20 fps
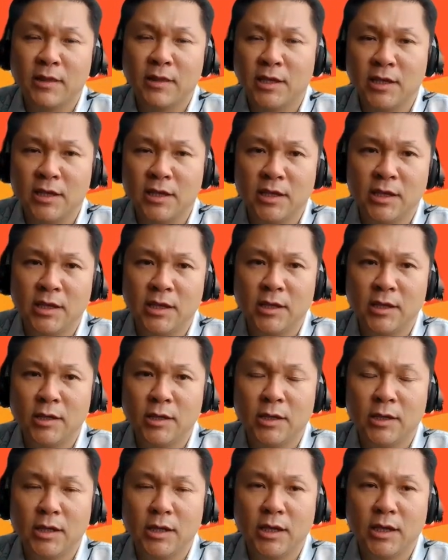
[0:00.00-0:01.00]

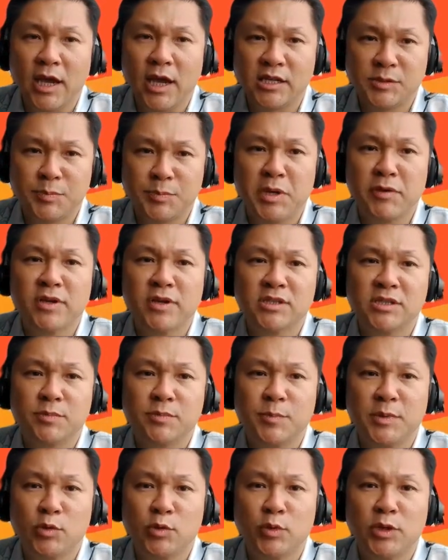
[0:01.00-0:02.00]
the experience
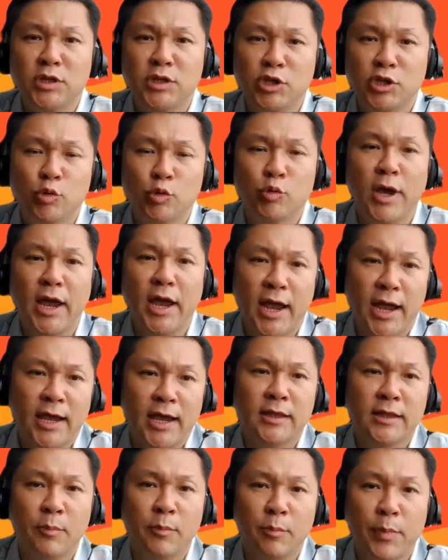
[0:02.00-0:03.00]
between you
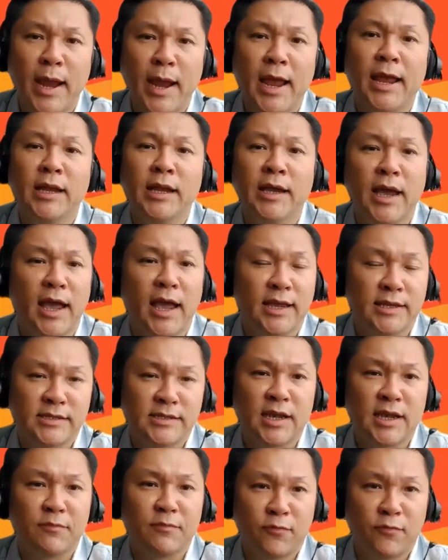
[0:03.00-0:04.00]
and the bank,
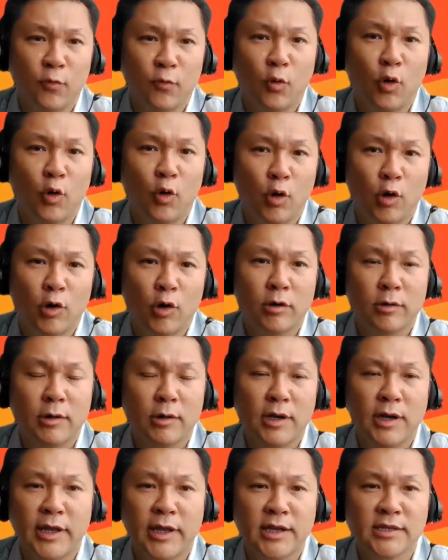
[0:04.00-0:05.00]
except for,
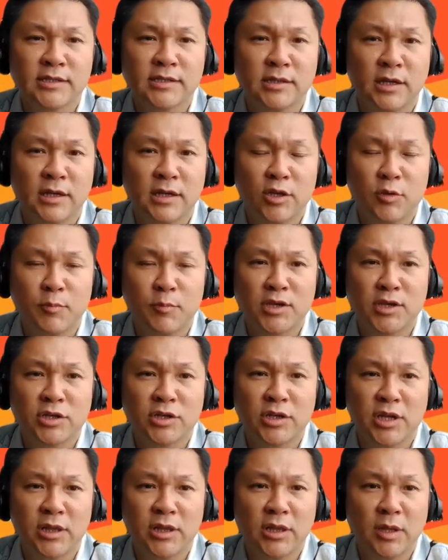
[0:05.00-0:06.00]
I guess, you
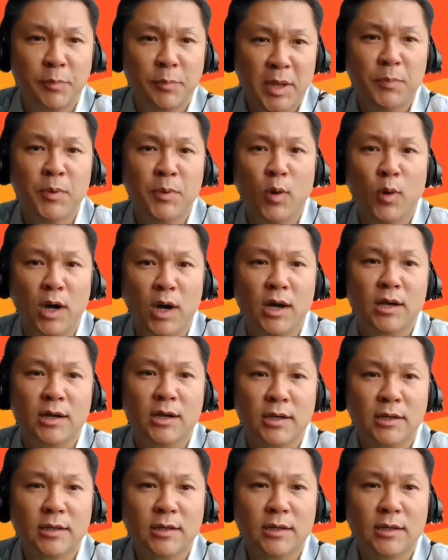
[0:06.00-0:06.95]
mentioned in the paperwork